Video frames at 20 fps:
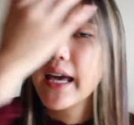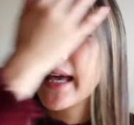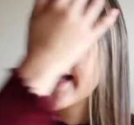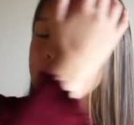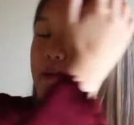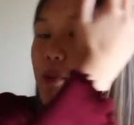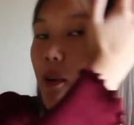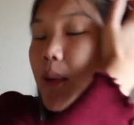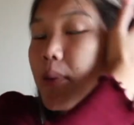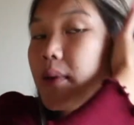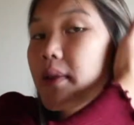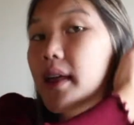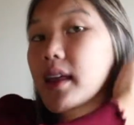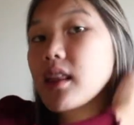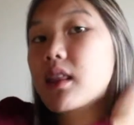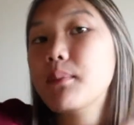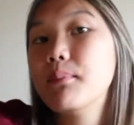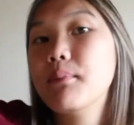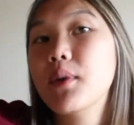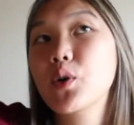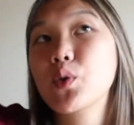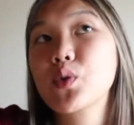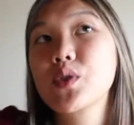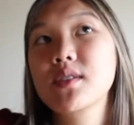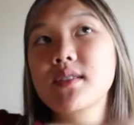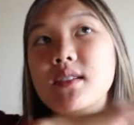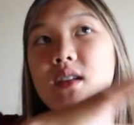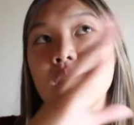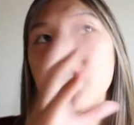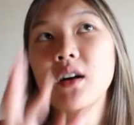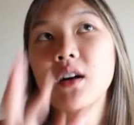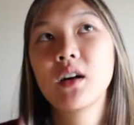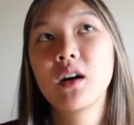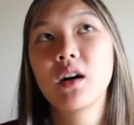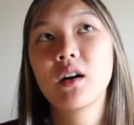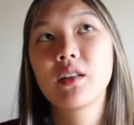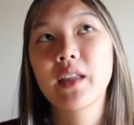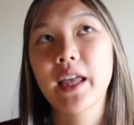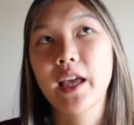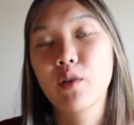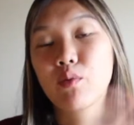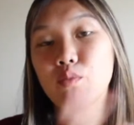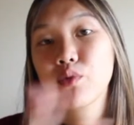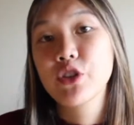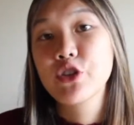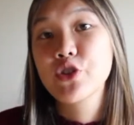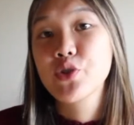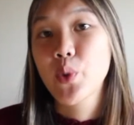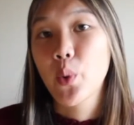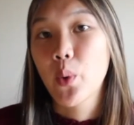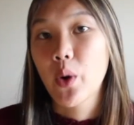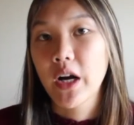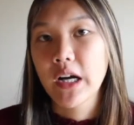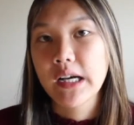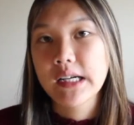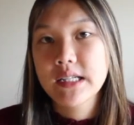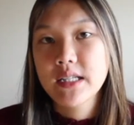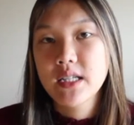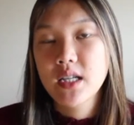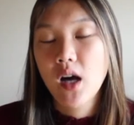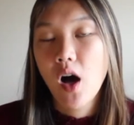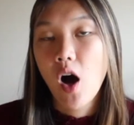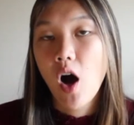It's probably like the most like resort,